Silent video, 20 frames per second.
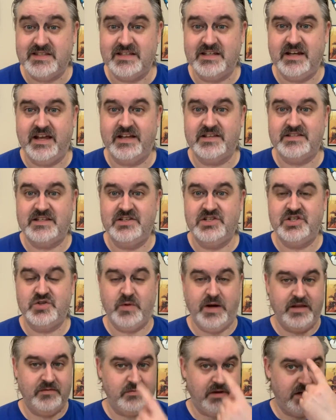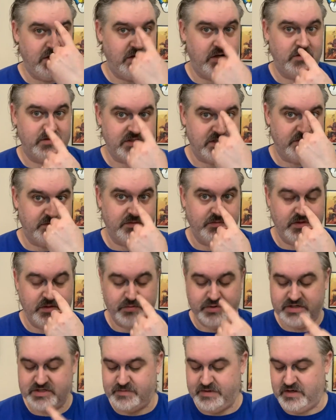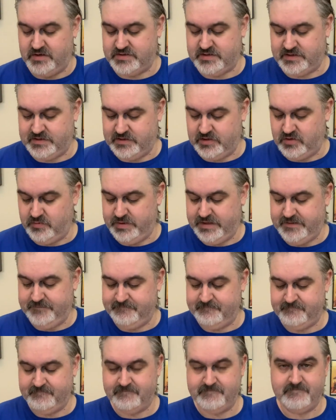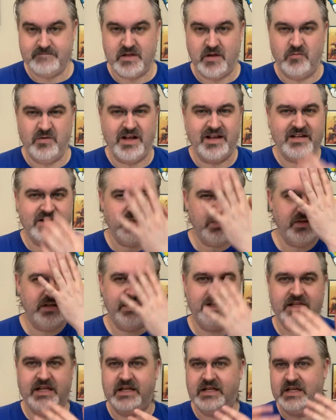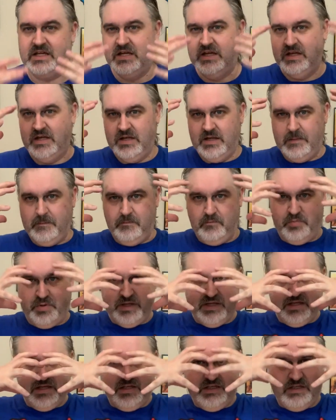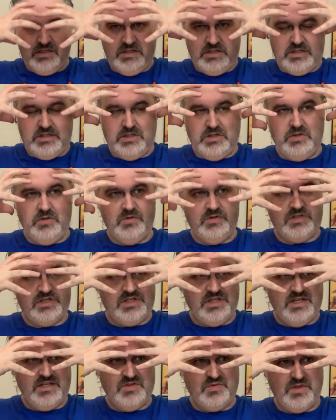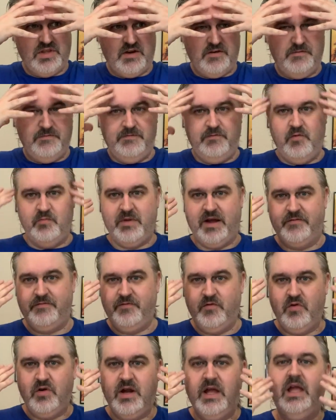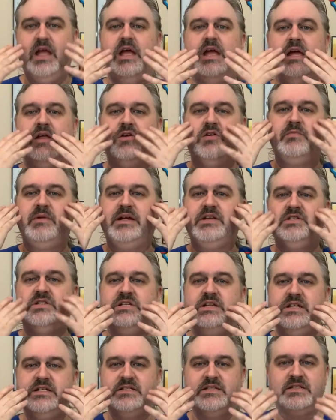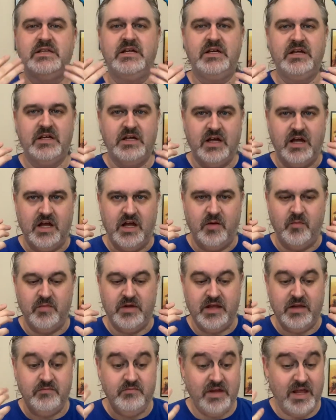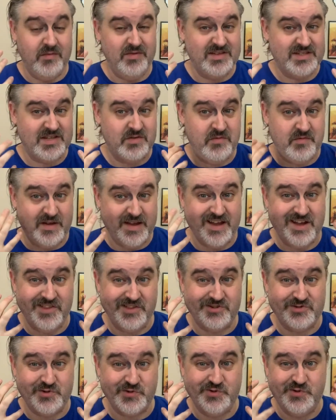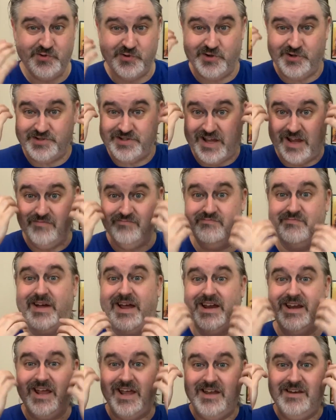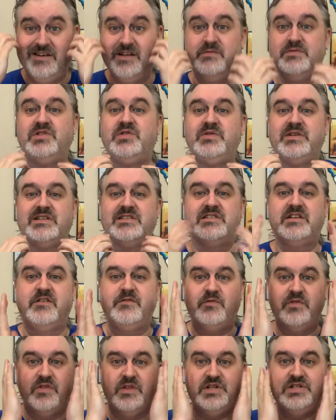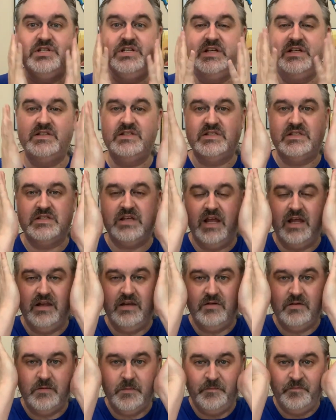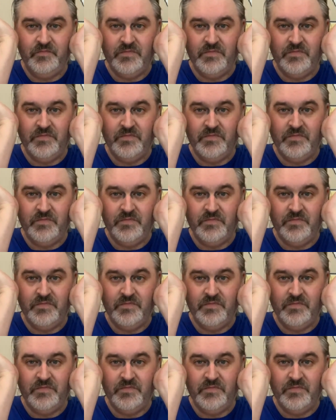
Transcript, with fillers: it's gonna accentuate my nose, the bridge of my nose a little bit. And we're not gonna do any like big, huge things with our fo my forehead or my cheeks. Um, in maybe some of my other tutorials, I might end up doing stuff with the cheeks and